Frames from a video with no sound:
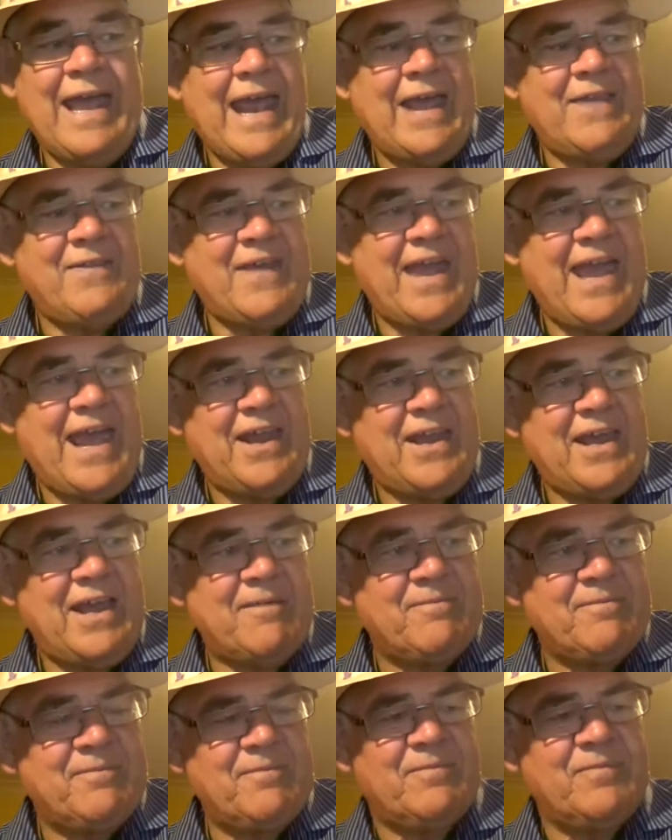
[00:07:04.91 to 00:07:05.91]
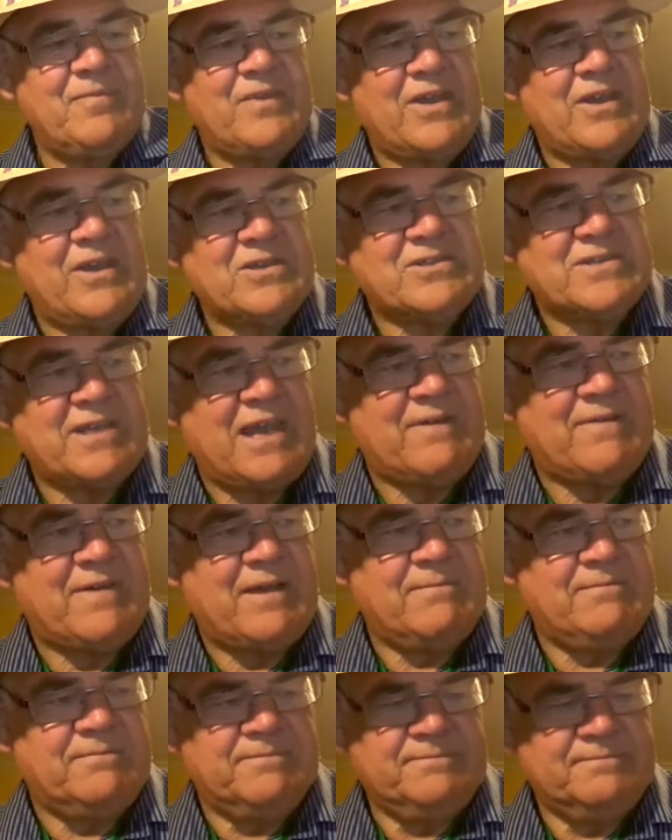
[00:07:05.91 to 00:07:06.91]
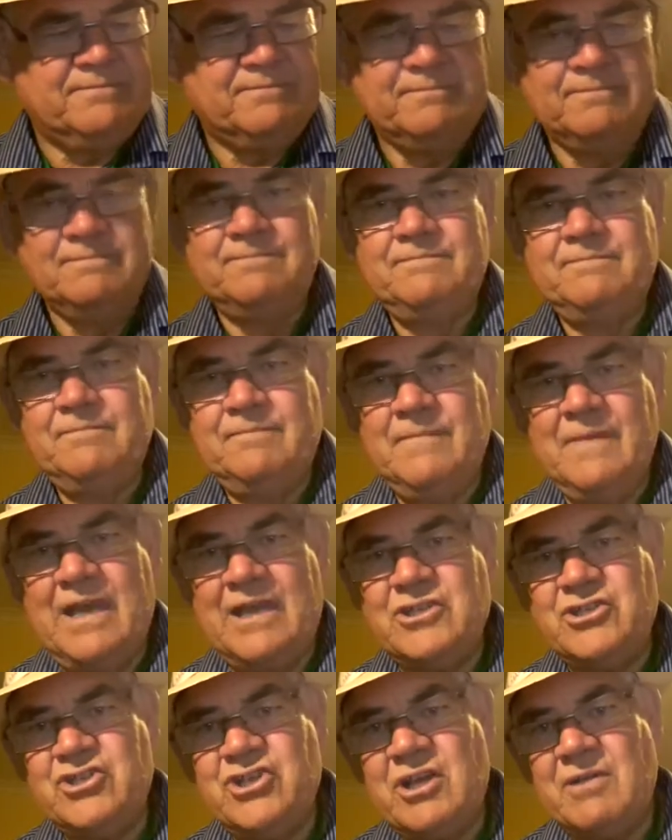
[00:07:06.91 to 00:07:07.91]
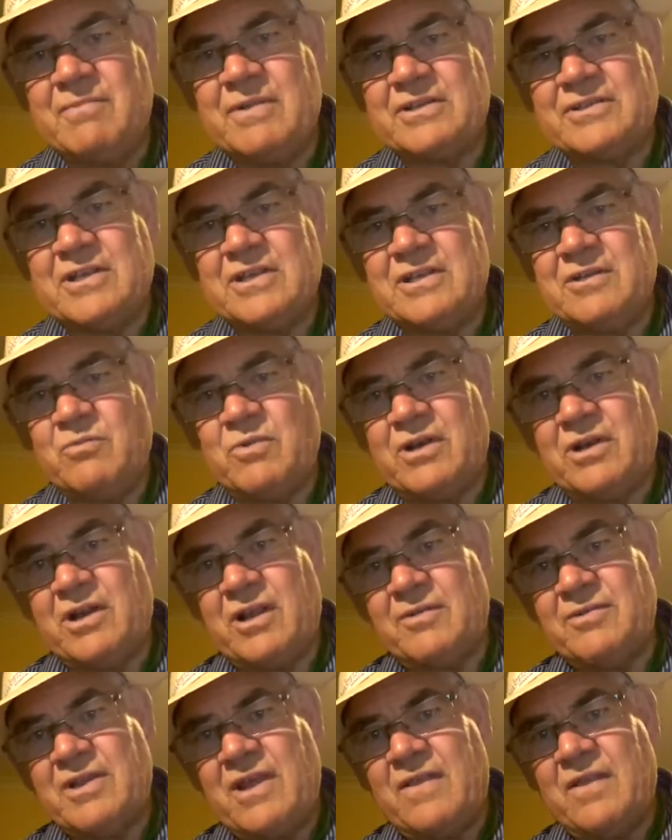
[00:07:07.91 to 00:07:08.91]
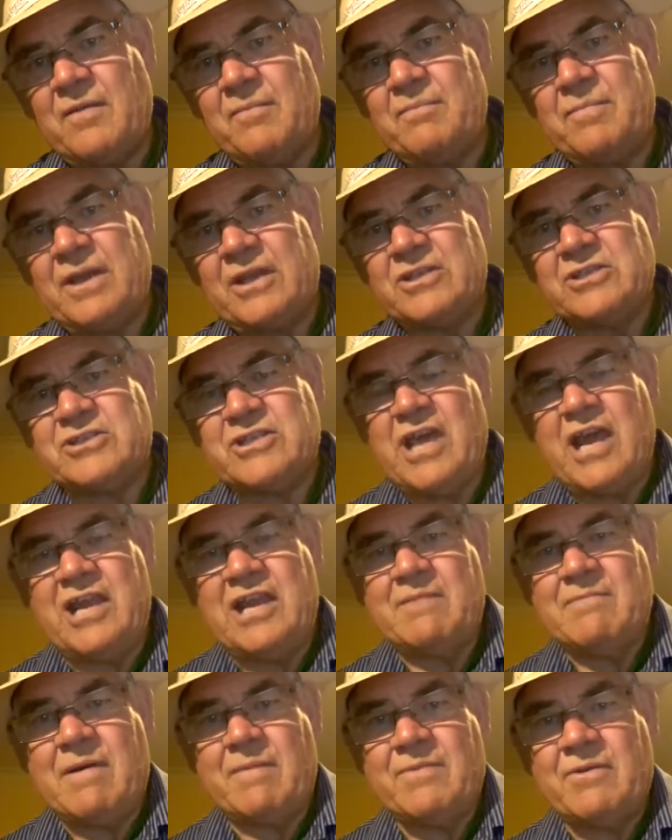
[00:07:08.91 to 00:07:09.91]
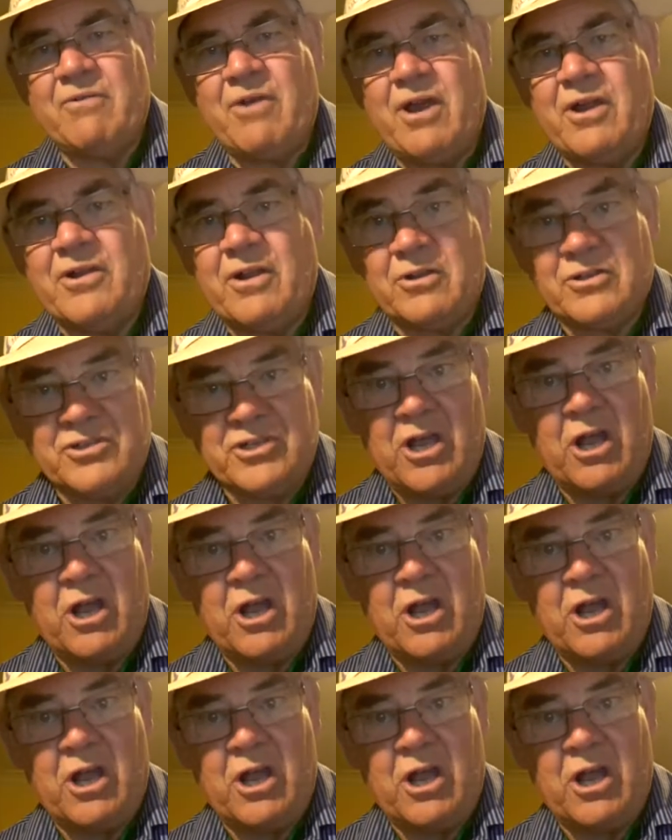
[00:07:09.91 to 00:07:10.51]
And they used to have a gym at the, we've got another big stadium up the road.